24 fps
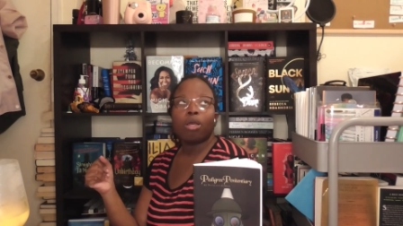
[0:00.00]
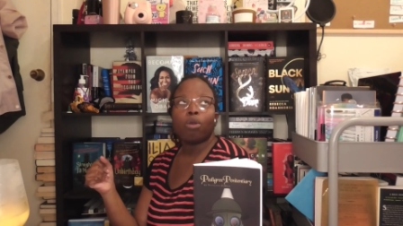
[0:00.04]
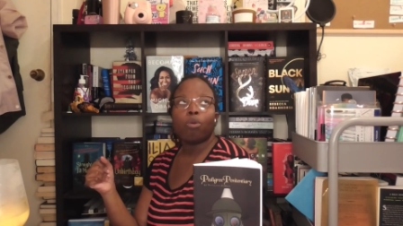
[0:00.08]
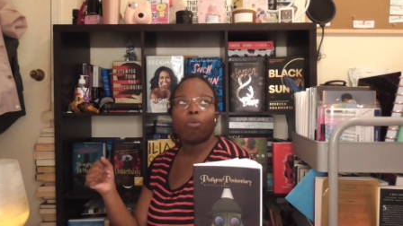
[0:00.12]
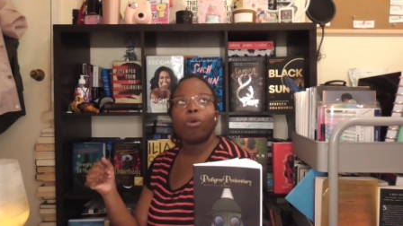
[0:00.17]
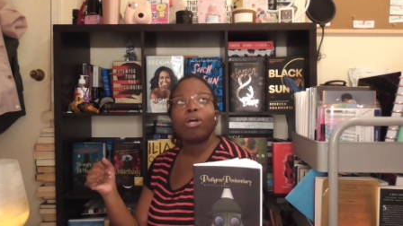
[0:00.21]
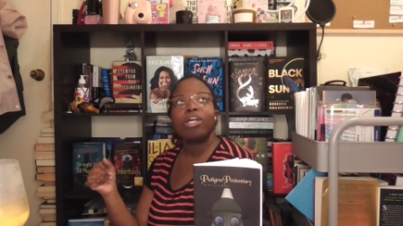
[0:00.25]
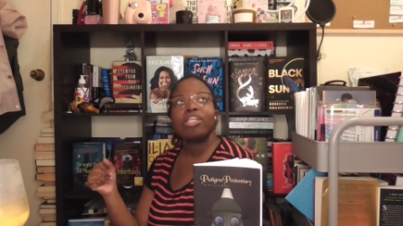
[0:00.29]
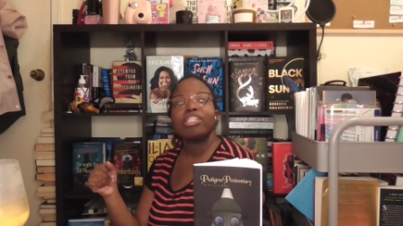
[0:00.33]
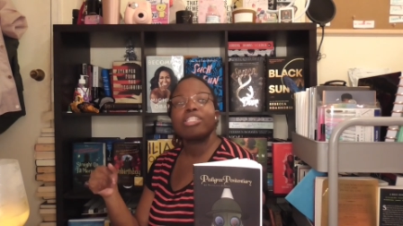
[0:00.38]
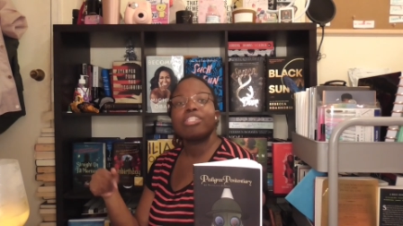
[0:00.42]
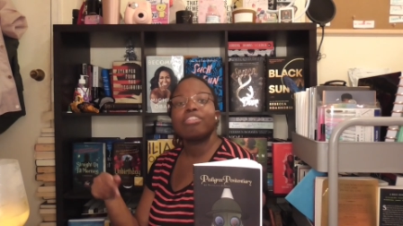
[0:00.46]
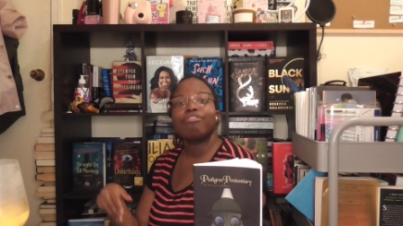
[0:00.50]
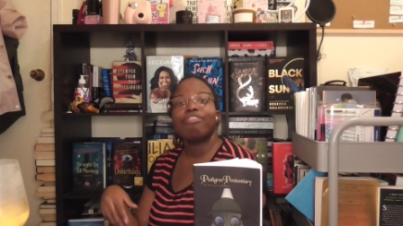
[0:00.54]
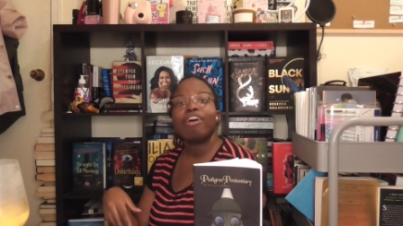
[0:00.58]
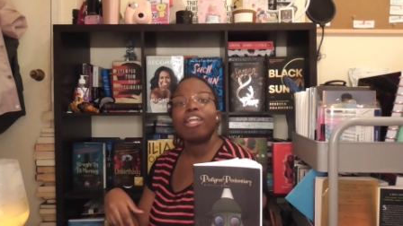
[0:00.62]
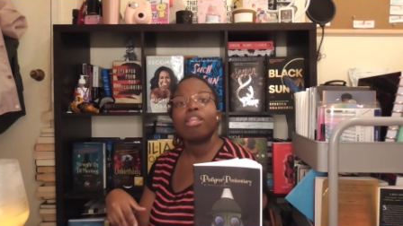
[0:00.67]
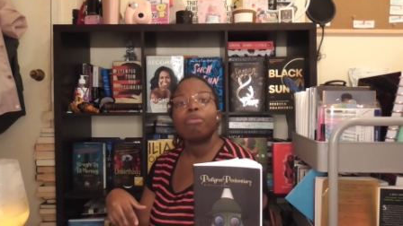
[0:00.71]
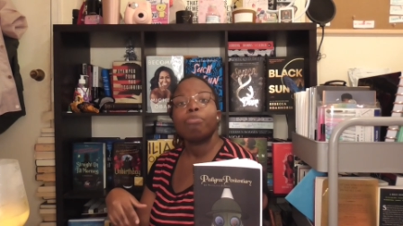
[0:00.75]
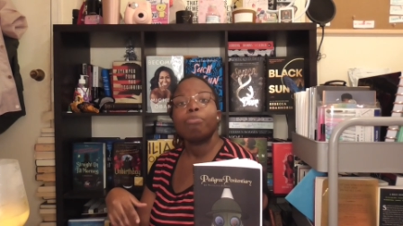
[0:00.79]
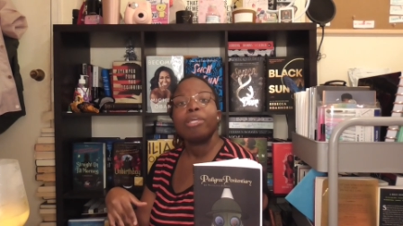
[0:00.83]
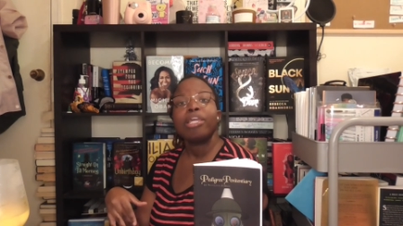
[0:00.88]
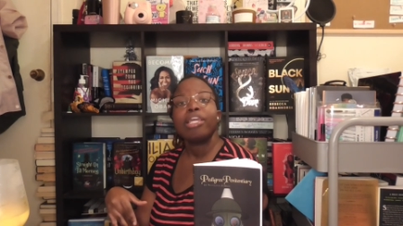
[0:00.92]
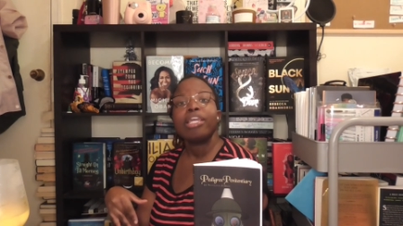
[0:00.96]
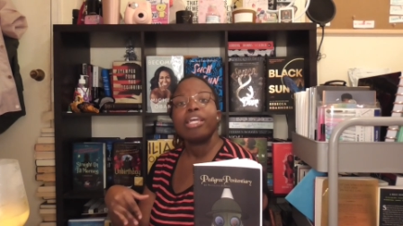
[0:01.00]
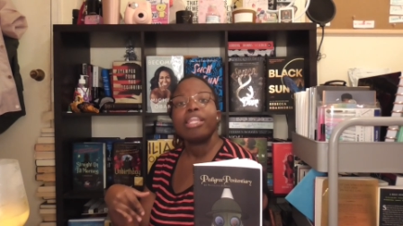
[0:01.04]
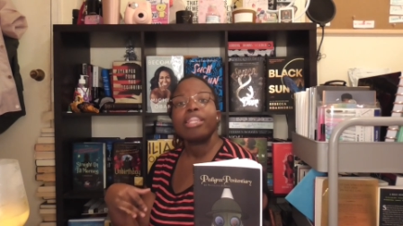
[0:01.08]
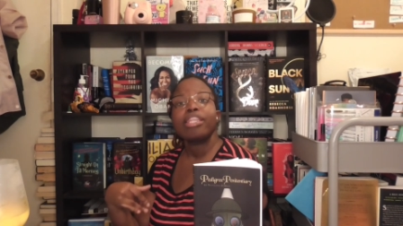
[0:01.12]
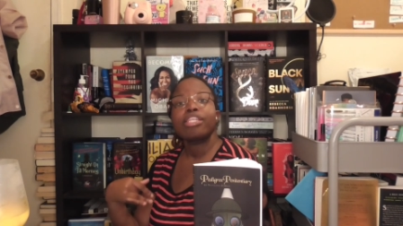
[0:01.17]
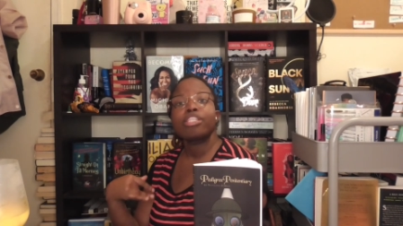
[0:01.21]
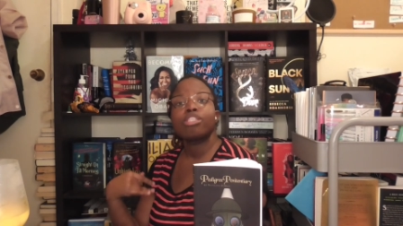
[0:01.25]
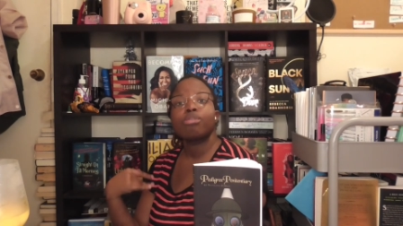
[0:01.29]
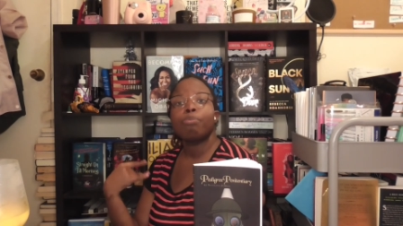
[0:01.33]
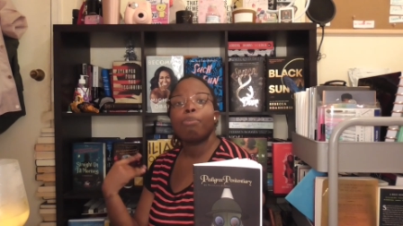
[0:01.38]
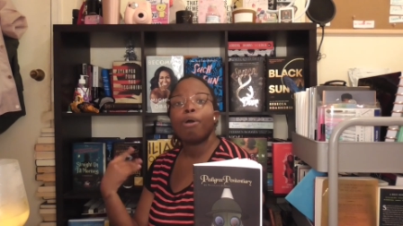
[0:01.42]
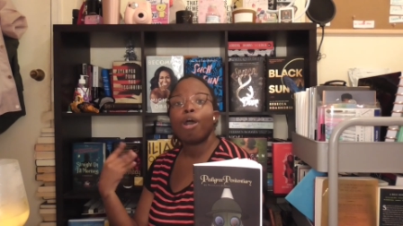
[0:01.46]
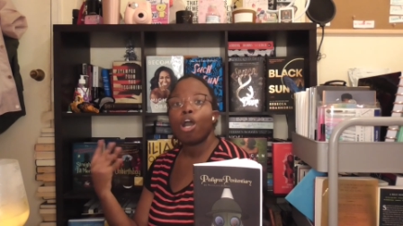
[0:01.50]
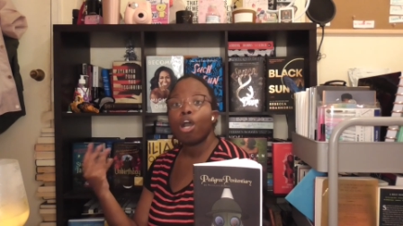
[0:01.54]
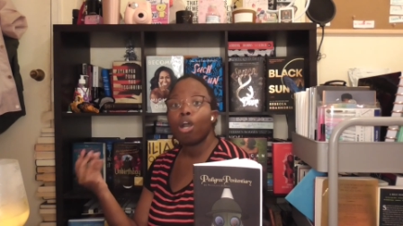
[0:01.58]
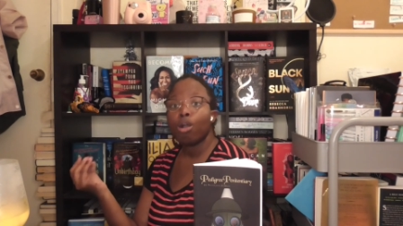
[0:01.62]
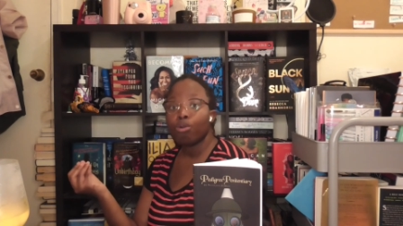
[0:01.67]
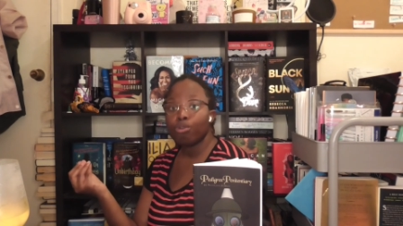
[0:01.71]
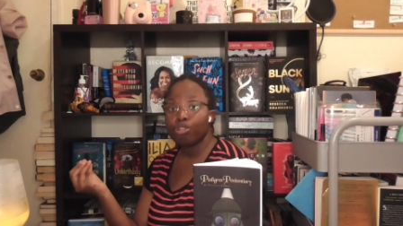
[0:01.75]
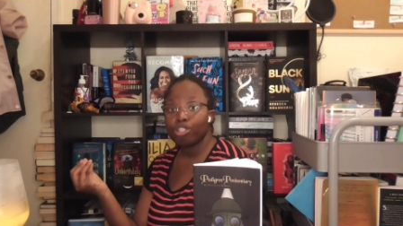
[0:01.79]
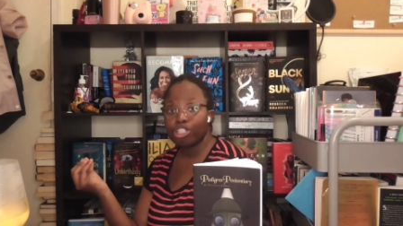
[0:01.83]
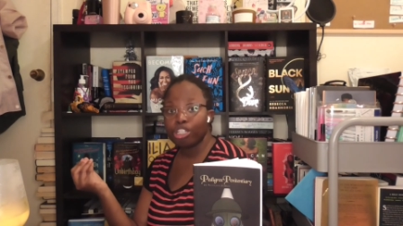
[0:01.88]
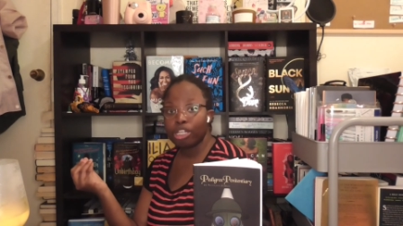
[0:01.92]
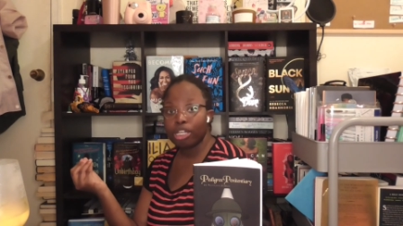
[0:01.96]
was developing this
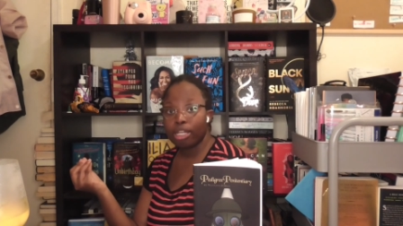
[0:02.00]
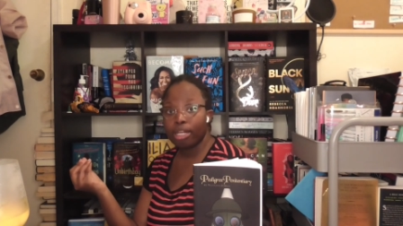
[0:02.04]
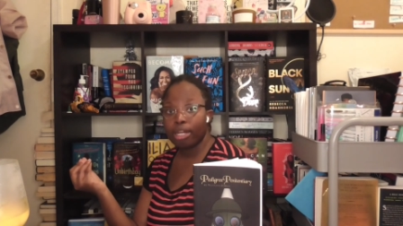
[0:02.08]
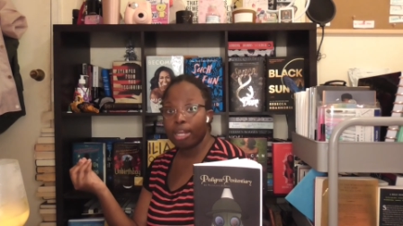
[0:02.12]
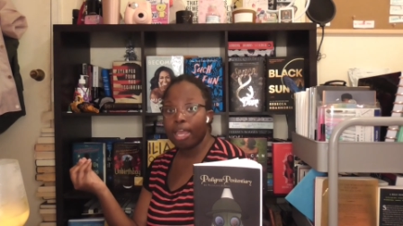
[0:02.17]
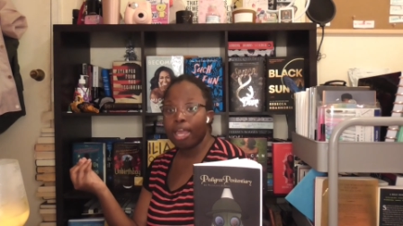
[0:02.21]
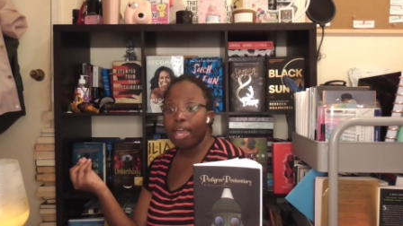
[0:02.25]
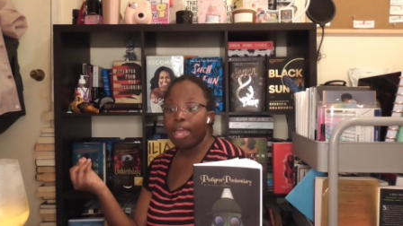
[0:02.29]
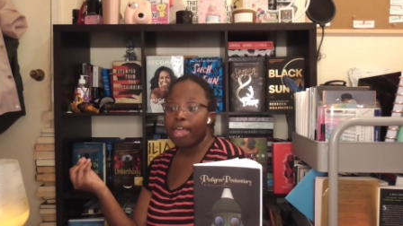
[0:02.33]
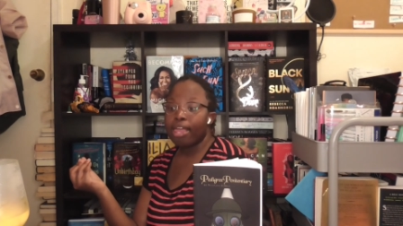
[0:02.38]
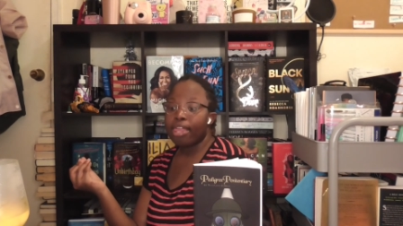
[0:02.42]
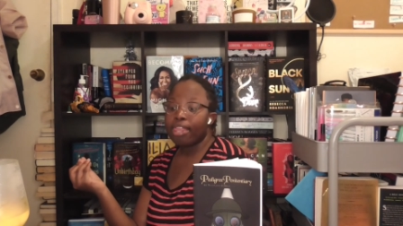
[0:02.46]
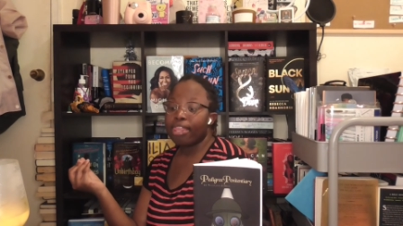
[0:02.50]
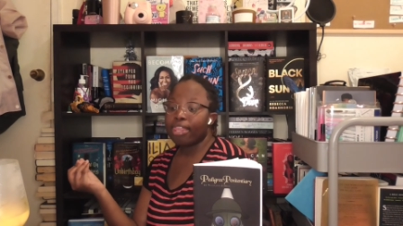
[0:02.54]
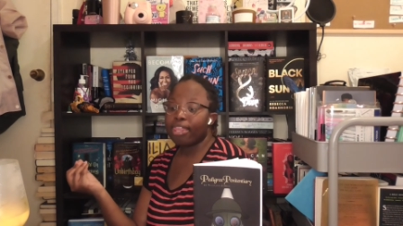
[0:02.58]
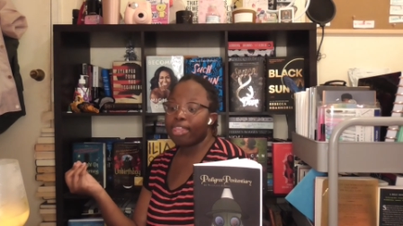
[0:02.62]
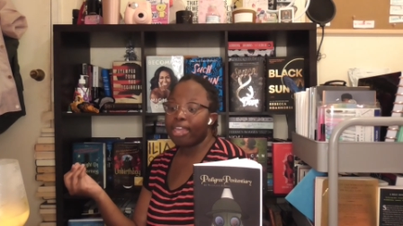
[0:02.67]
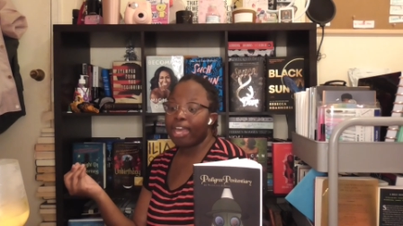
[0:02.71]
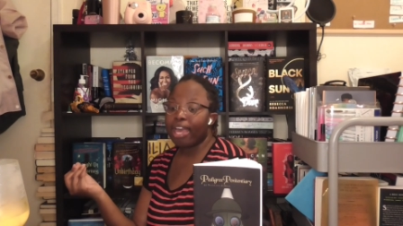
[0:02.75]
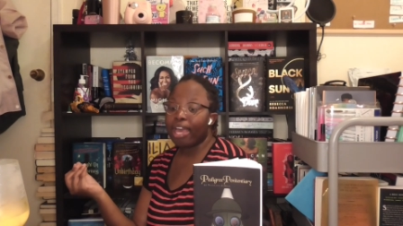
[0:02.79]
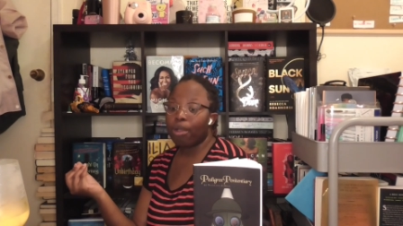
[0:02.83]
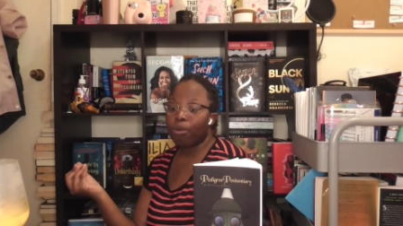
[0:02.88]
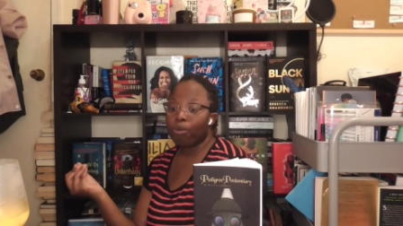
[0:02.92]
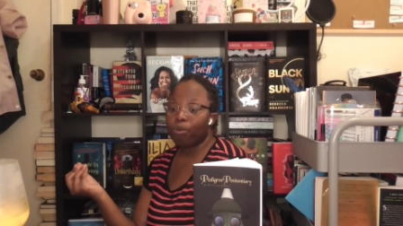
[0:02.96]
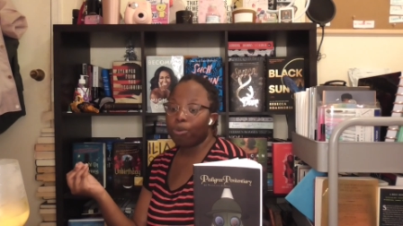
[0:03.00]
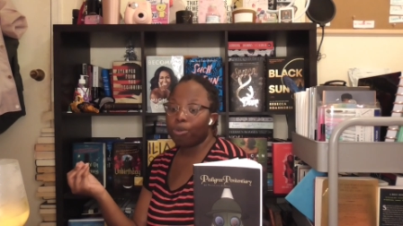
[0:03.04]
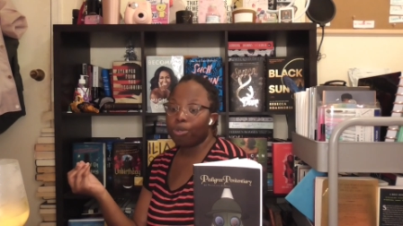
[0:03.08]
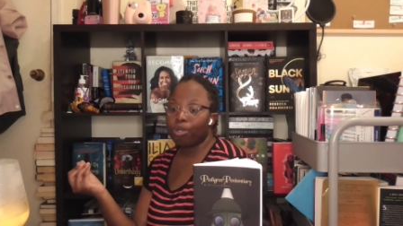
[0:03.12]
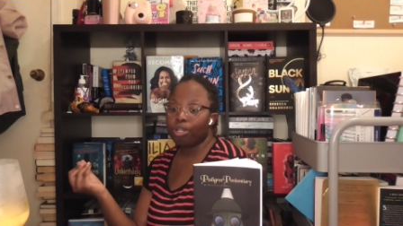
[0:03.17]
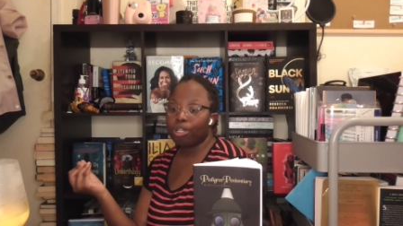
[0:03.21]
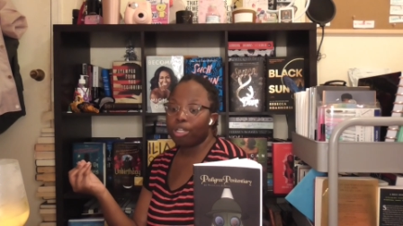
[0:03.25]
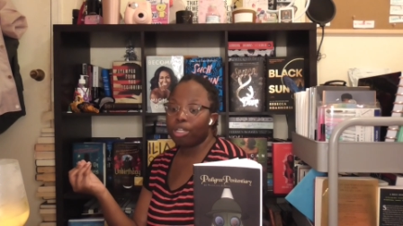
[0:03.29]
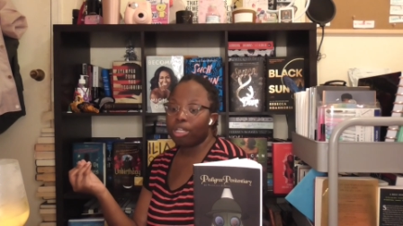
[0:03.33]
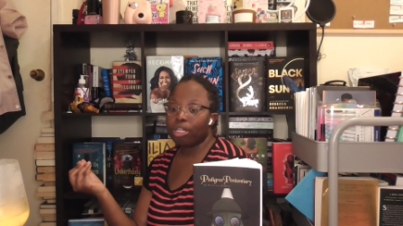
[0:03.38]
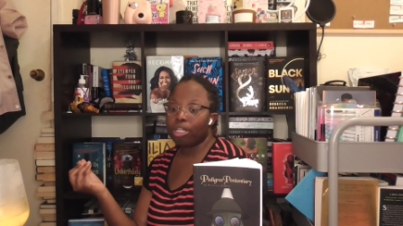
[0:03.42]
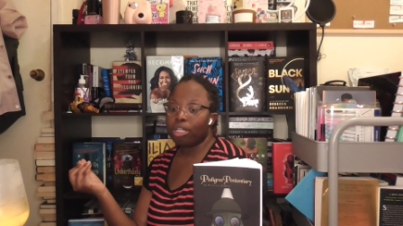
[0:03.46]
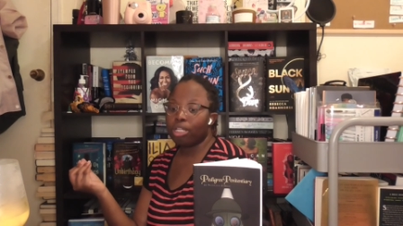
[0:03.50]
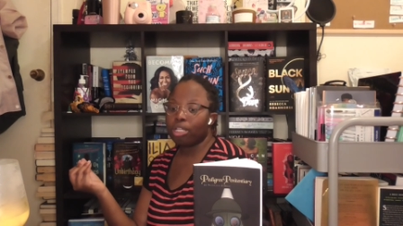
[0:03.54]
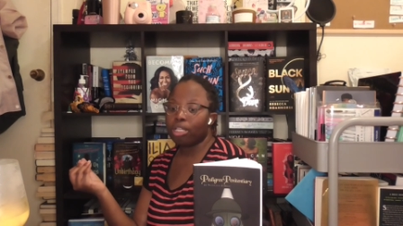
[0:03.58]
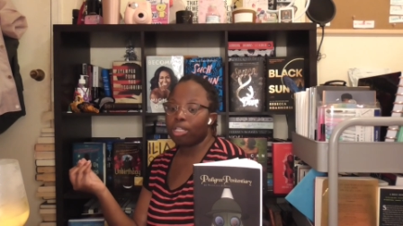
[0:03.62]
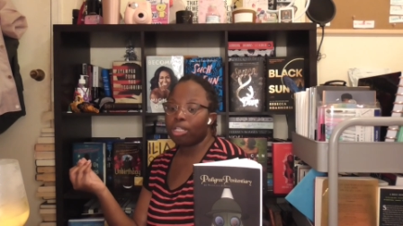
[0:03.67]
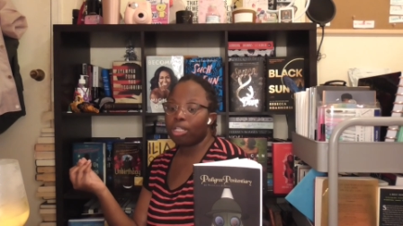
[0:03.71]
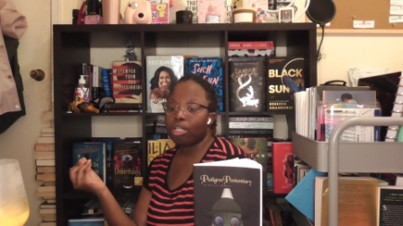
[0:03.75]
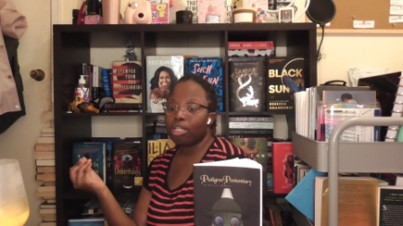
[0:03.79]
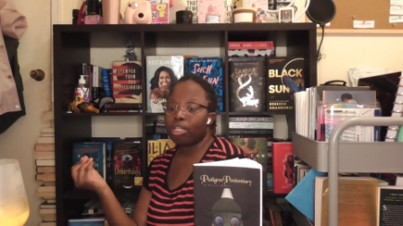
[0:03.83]
potion that would